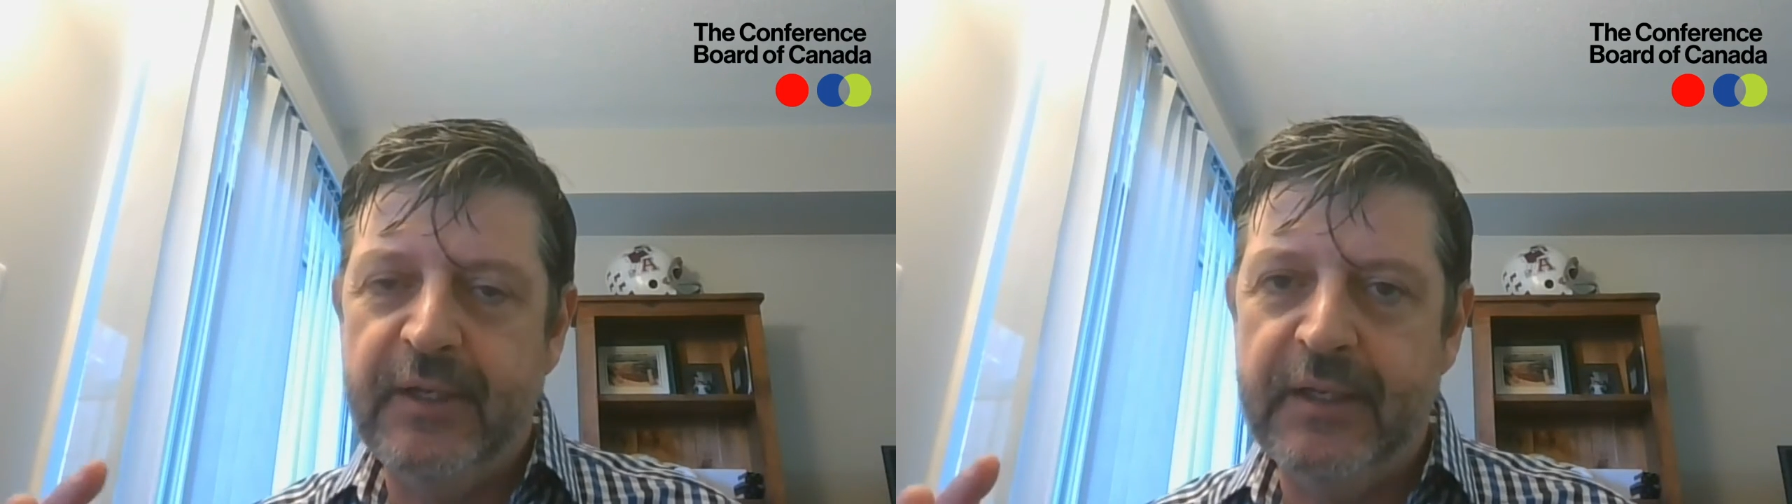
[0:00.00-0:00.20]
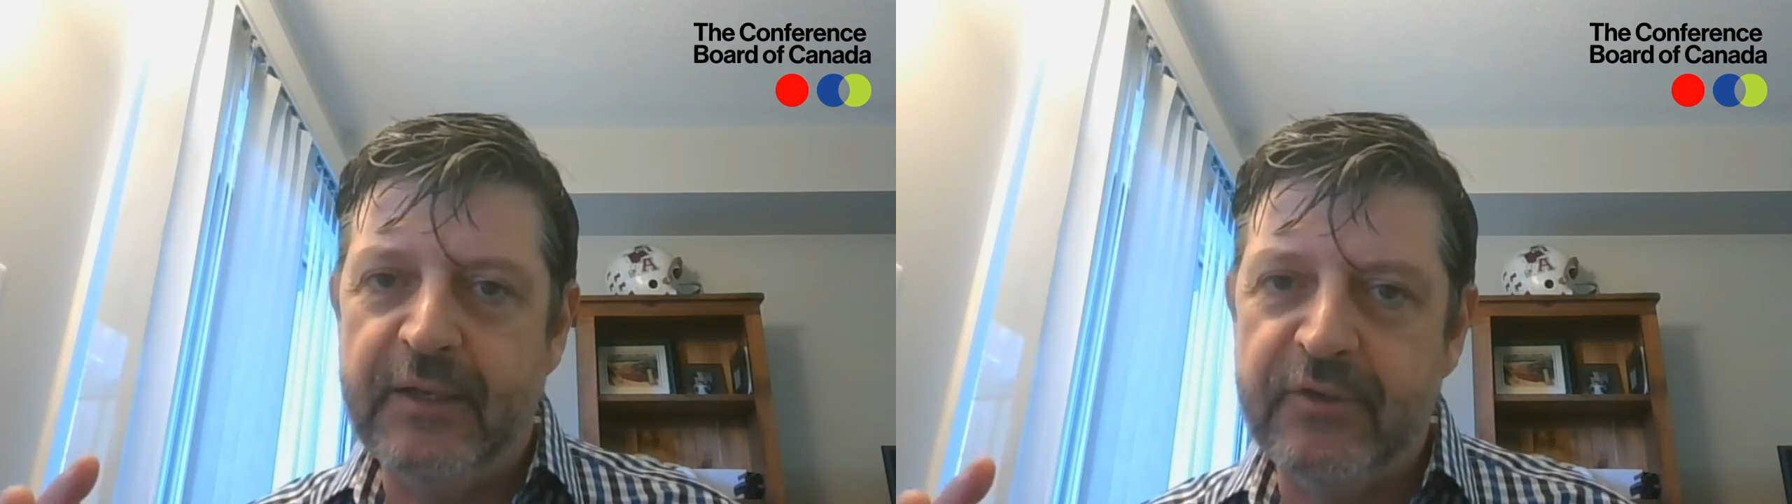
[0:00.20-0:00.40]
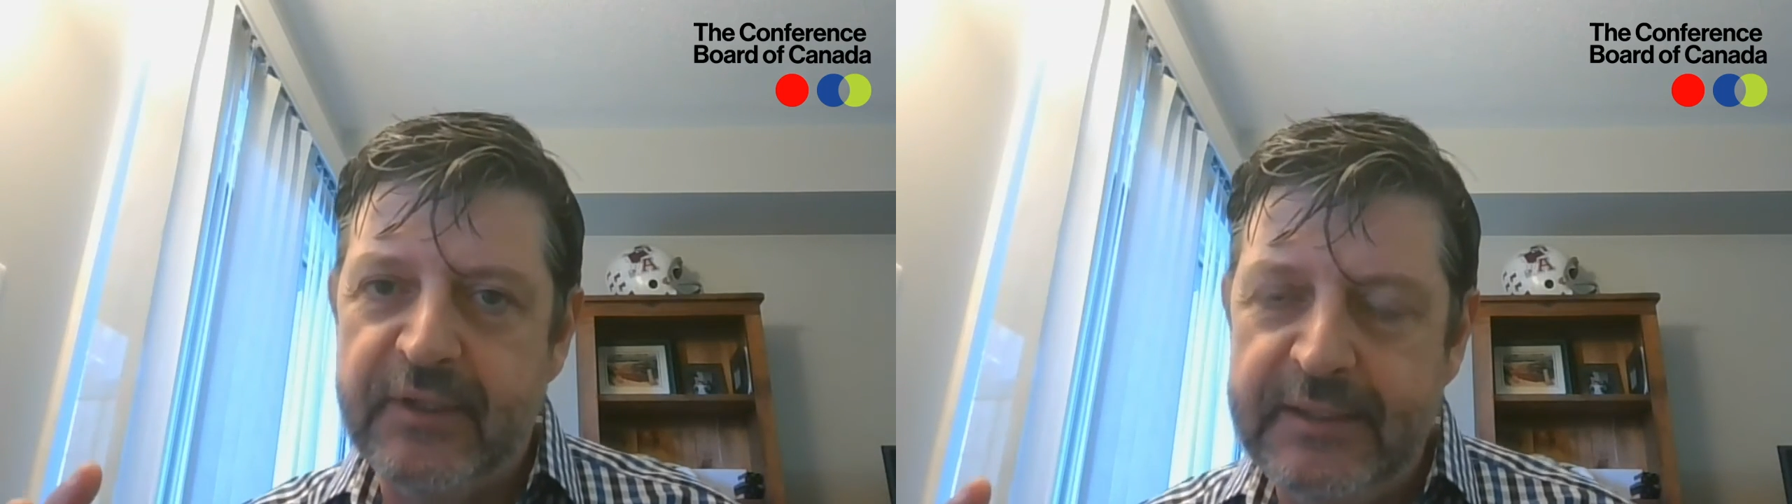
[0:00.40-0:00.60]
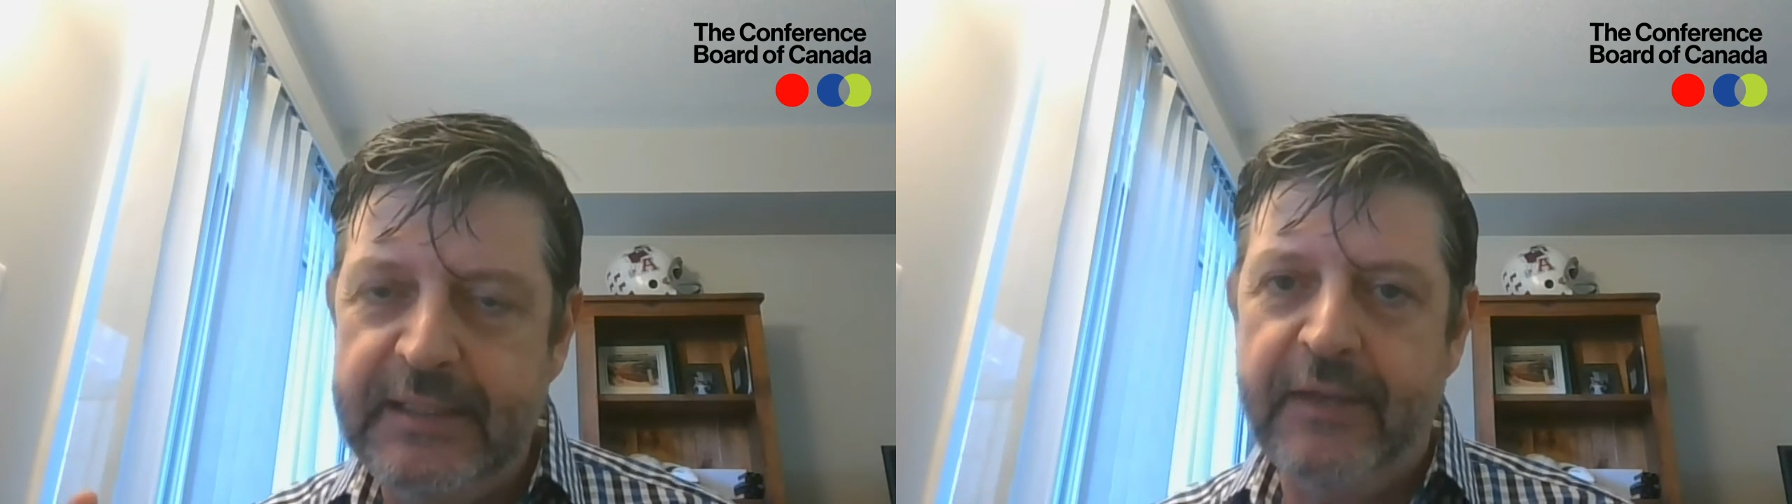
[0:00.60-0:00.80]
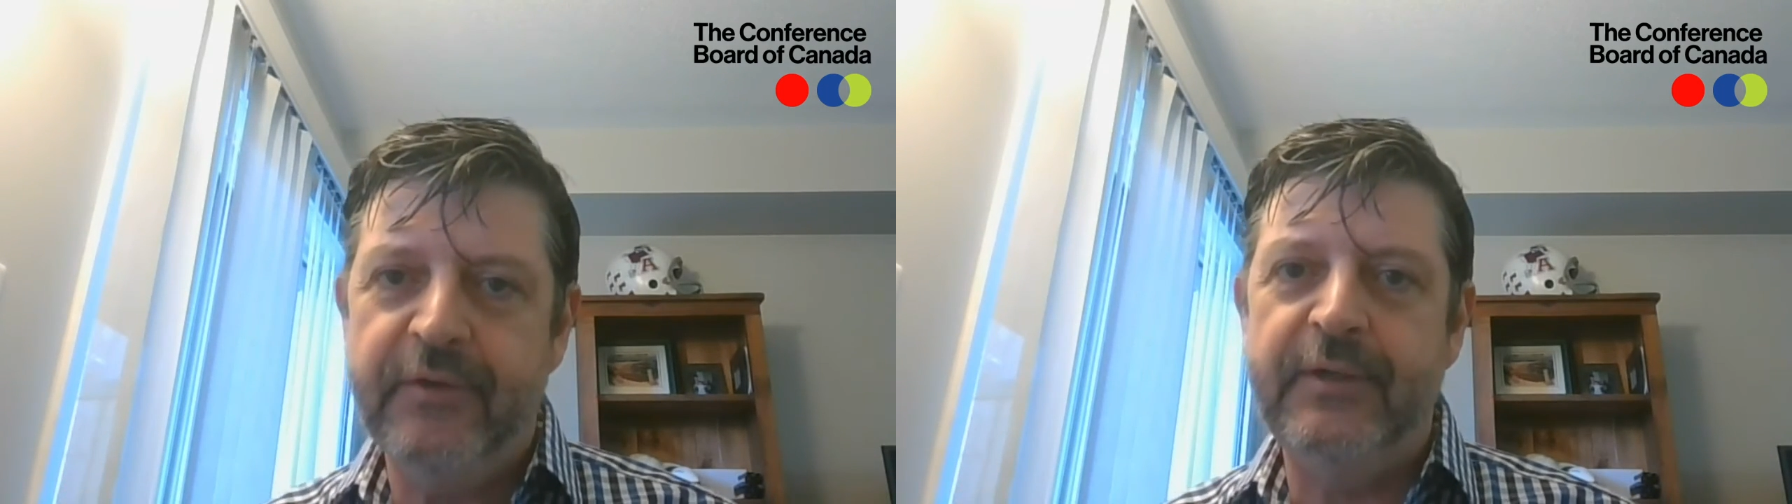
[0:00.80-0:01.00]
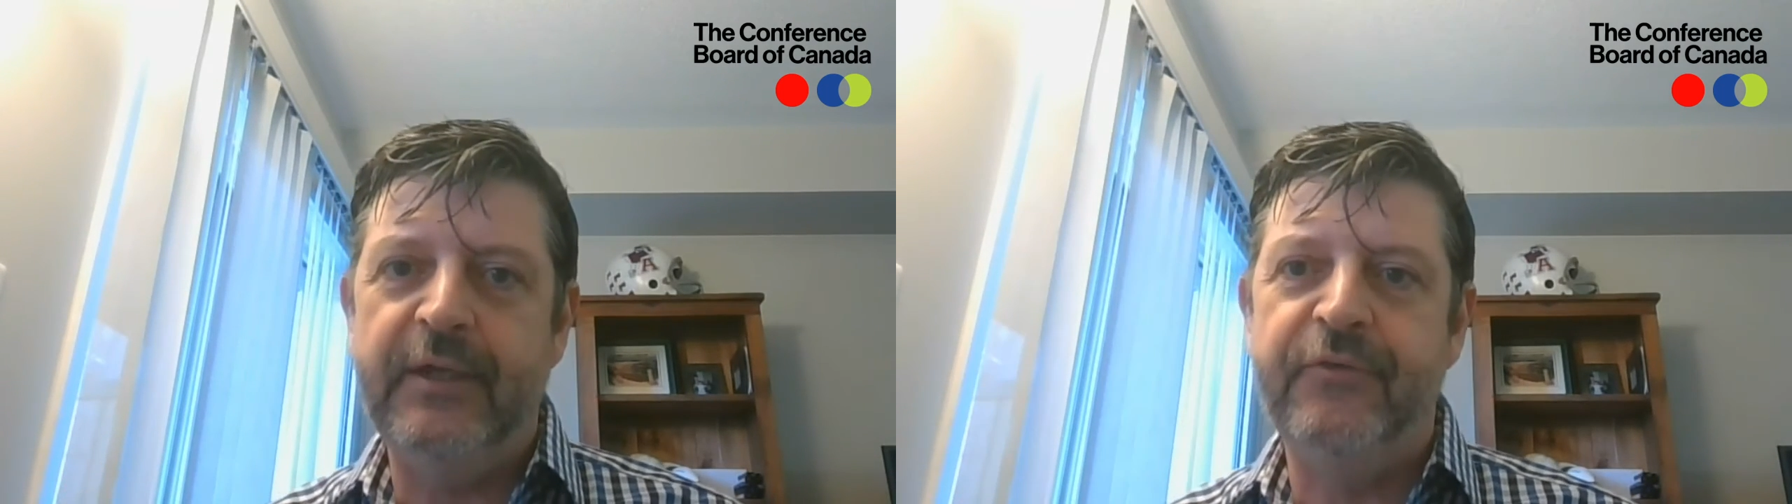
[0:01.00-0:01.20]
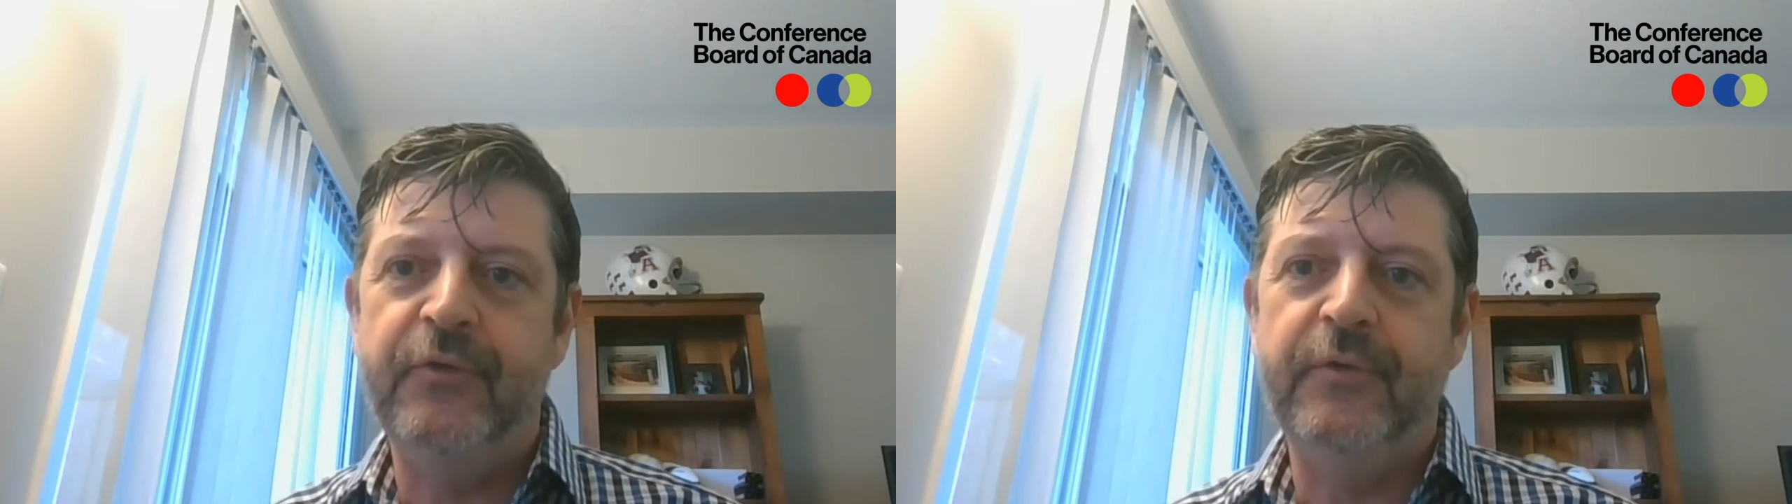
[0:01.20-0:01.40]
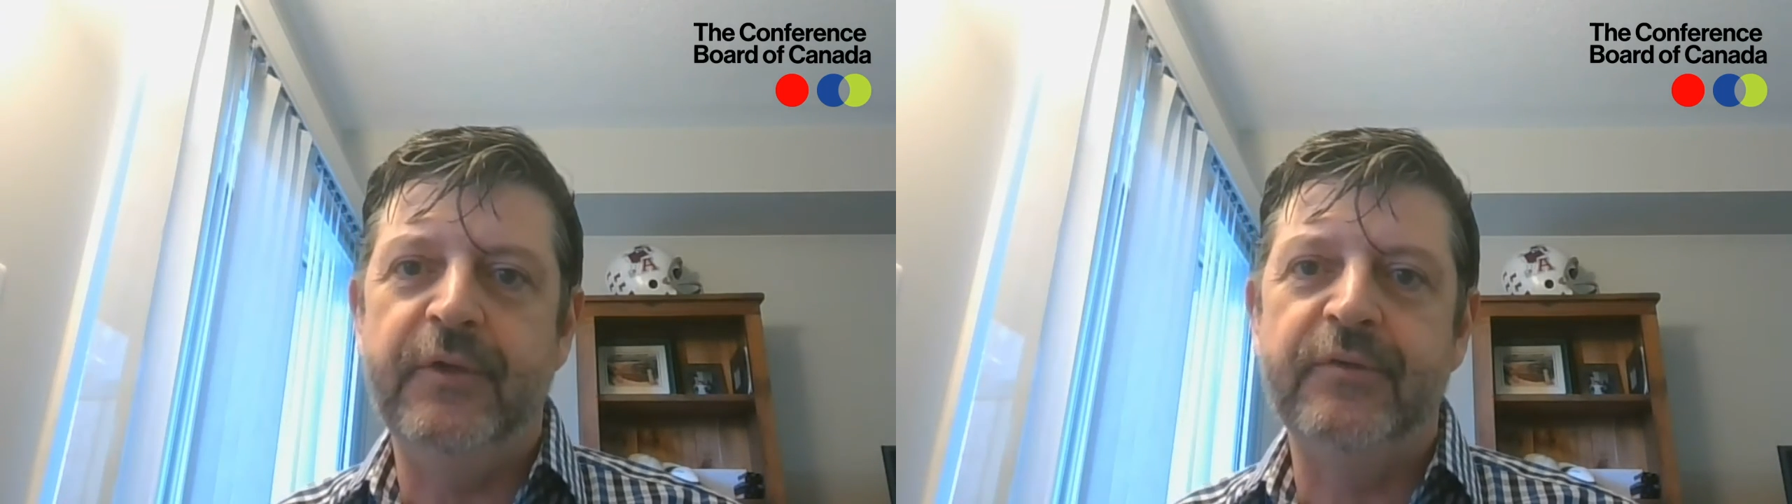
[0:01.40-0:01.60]
and let's together get
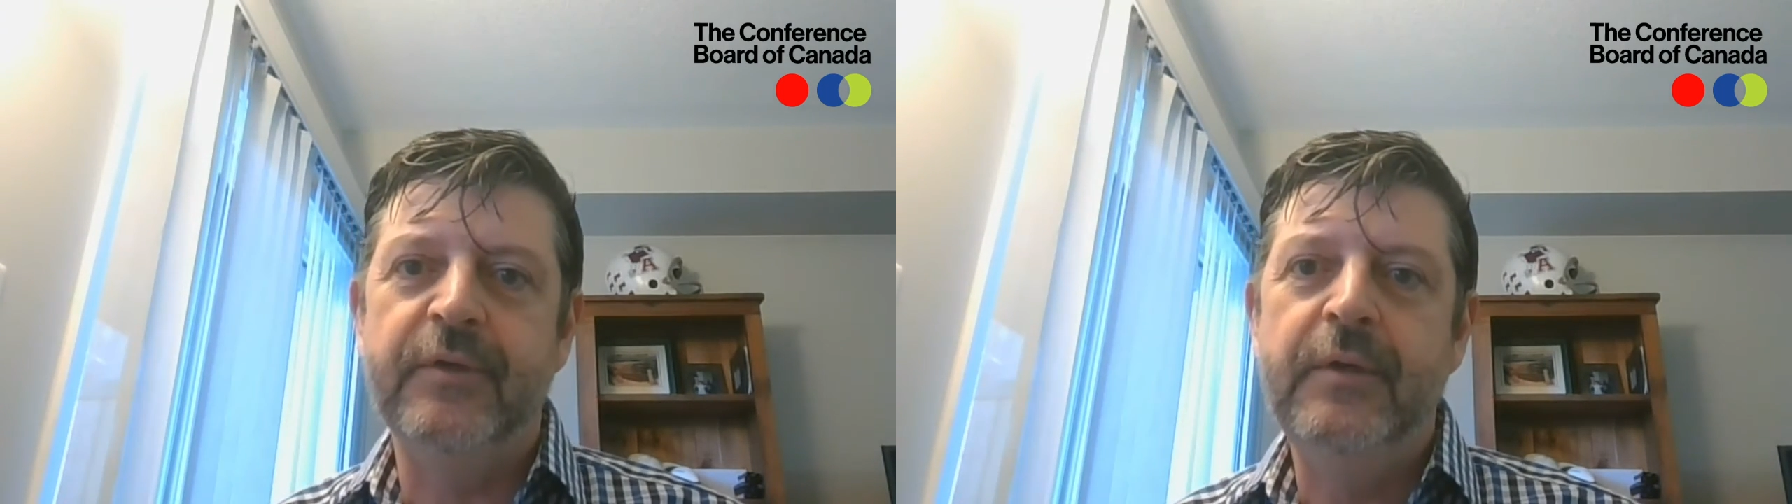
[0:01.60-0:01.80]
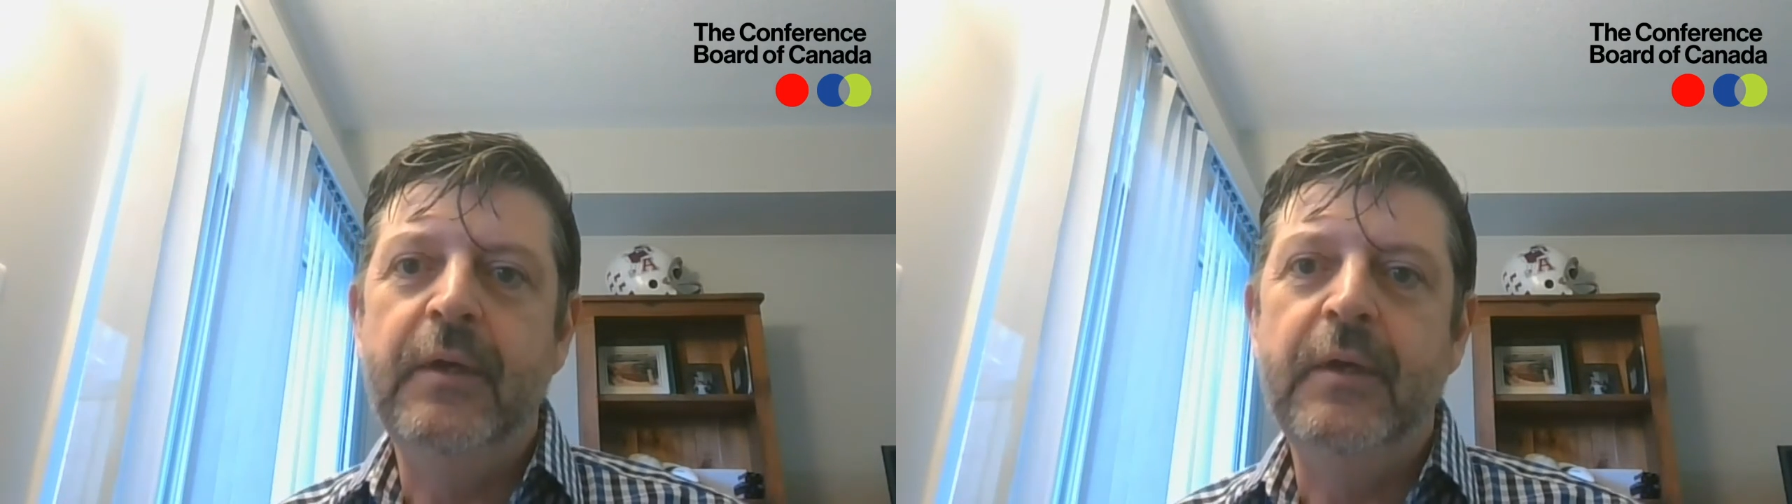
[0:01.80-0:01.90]
through this.